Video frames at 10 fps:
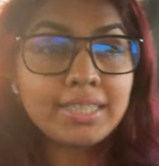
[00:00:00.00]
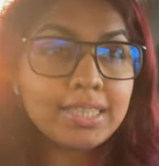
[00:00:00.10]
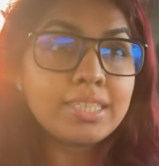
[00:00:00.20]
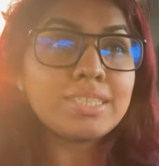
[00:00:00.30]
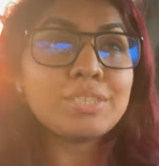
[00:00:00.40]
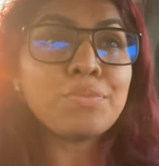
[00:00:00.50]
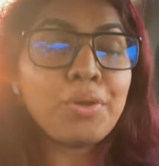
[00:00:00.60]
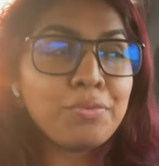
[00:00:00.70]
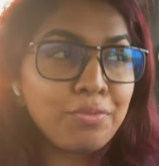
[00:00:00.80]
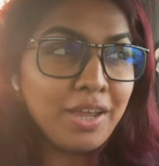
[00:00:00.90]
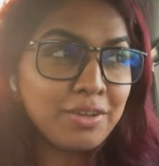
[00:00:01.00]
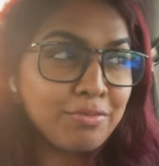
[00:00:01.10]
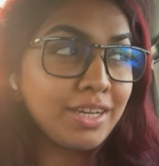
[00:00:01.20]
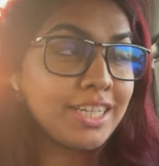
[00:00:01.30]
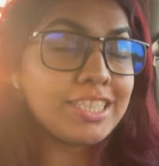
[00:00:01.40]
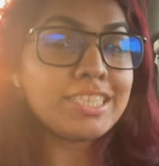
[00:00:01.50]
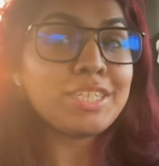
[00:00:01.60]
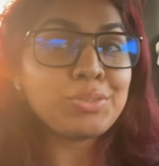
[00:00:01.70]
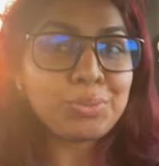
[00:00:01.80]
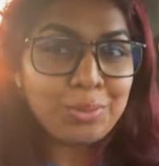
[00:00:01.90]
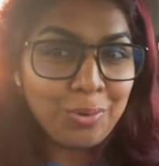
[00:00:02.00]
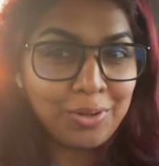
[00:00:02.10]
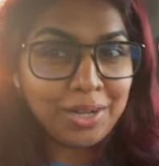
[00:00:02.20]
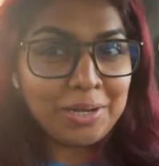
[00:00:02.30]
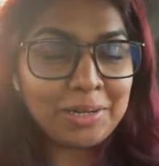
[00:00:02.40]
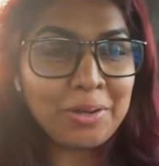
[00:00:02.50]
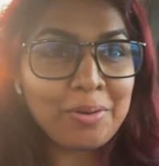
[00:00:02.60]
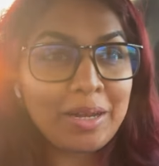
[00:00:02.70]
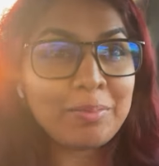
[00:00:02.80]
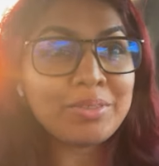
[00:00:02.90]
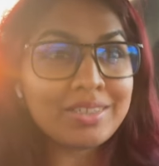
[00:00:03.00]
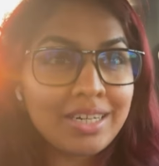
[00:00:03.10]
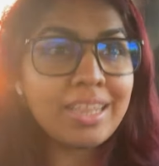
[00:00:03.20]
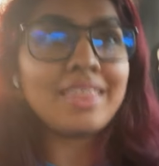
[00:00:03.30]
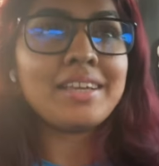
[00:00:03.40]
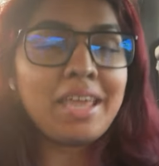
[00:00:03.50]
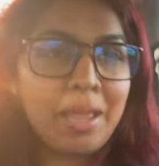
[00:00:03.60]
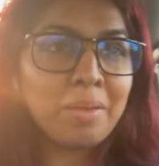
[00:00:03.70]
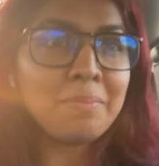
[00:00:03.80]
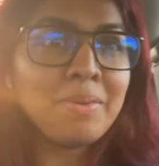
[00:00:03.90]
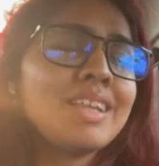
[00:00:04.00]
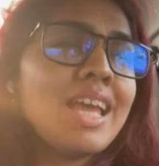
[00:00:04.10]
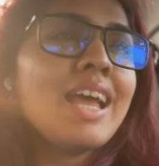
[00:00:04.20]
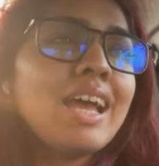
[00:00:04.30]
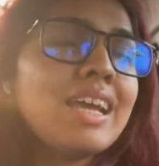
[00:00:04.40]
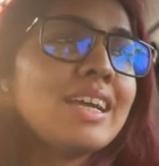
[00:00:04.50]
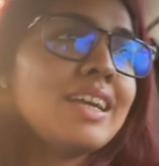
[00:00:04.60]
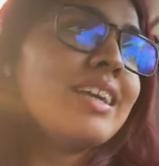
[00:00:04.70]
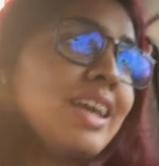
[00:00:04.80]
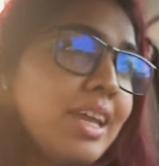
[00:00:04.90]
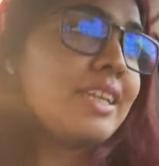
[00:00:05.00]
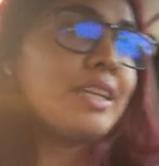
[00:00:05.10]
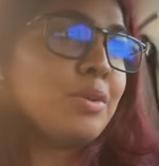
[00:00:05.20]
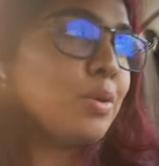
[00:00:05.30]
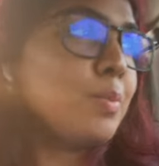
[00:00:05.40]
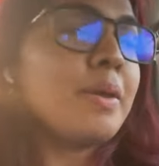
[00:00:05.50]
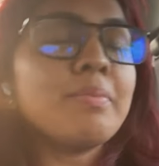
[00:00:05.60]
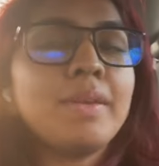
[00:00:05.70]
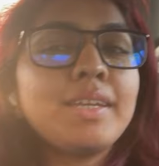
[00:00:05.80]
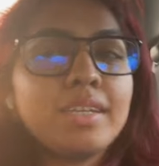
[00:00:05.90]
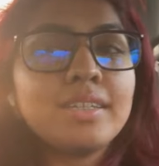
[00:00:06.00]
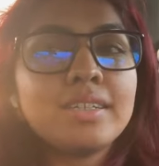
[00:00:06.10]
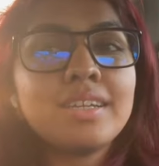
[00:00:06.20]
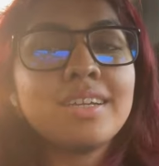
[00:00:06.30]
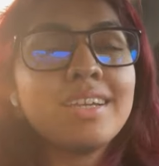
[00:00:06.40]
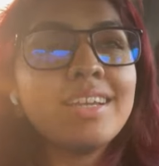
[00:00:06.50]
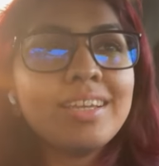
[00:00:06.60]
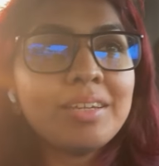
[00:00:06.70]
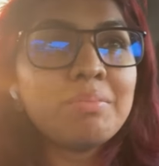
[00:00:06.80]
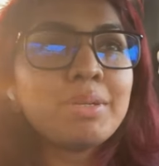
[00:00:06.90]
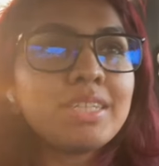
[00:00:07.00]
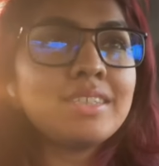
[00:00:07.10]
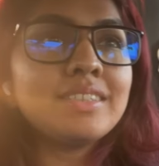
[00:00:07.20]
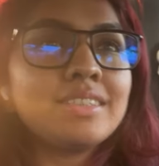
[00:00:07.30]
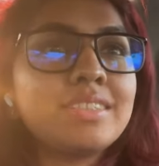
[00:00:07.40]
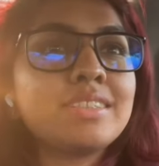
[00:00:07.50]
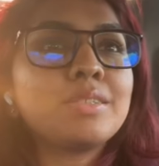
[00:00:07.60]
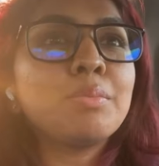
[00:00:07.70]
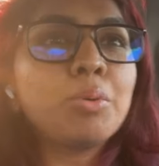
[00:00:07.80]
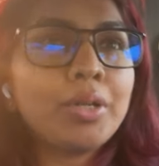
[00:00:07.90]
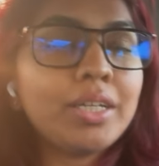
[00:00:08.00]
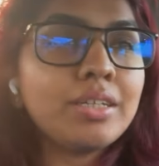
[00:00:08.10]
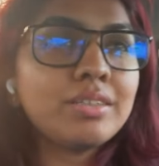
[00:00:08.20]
is at 6:45 and it is 6 o'clock right now and I'm still in the cab. I really hope I make it because the boarding,